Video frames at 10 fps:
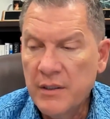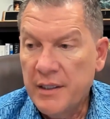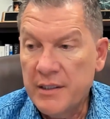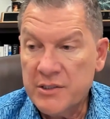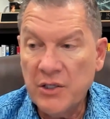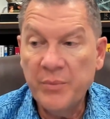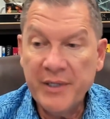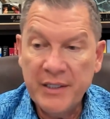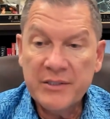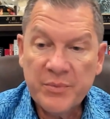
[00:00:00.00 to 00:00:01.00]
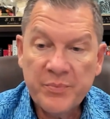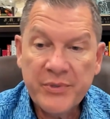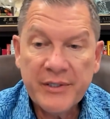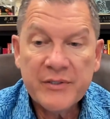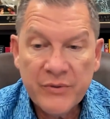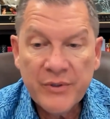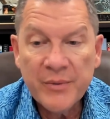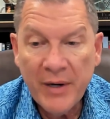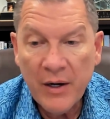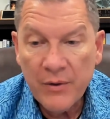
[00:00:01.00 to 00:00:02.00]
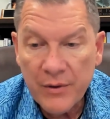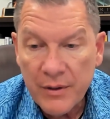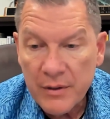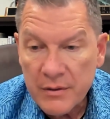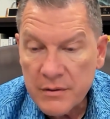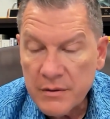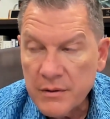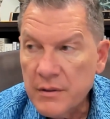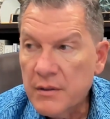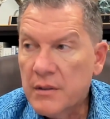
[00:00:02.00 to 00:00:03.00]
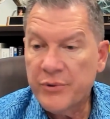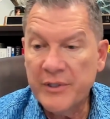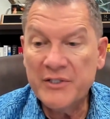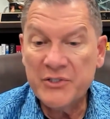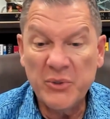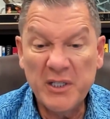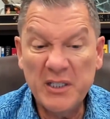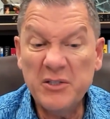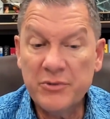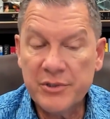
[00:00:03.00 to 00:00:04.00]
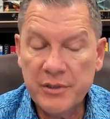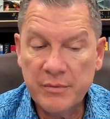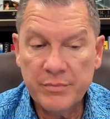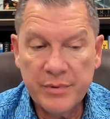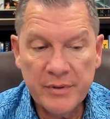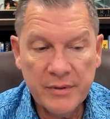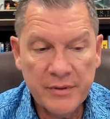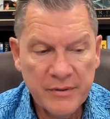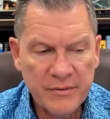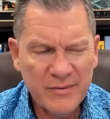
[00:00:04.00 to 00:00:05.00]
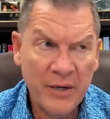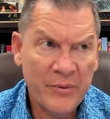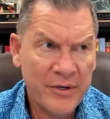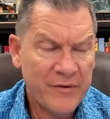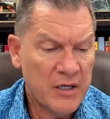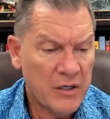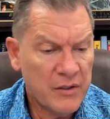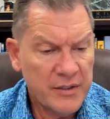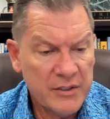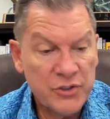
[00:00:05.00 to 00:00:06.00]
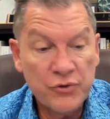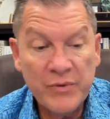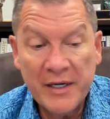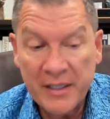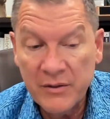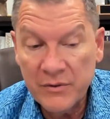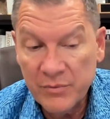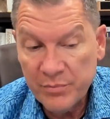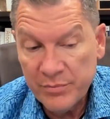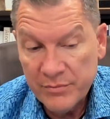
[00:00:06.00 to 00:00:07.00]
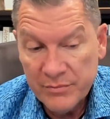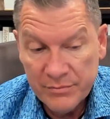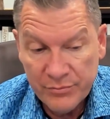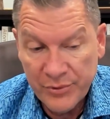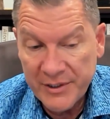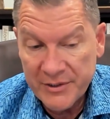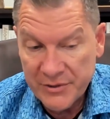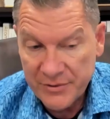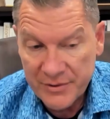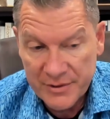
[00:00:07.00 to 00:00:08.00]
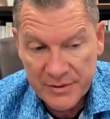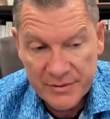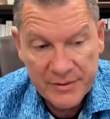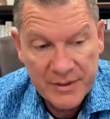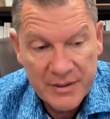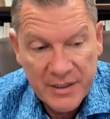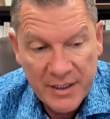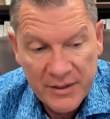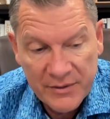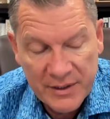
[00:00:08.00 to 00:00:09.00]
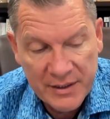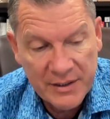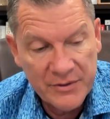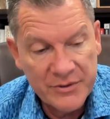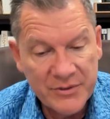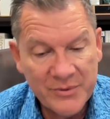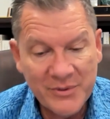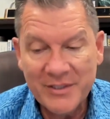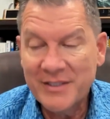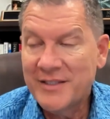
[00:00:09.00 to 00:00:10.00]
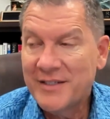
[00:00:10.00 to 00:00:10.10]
and it's all because of predatory power, predatory leadership. I wouldn't even call that tyrannical predators. I don't like to use the word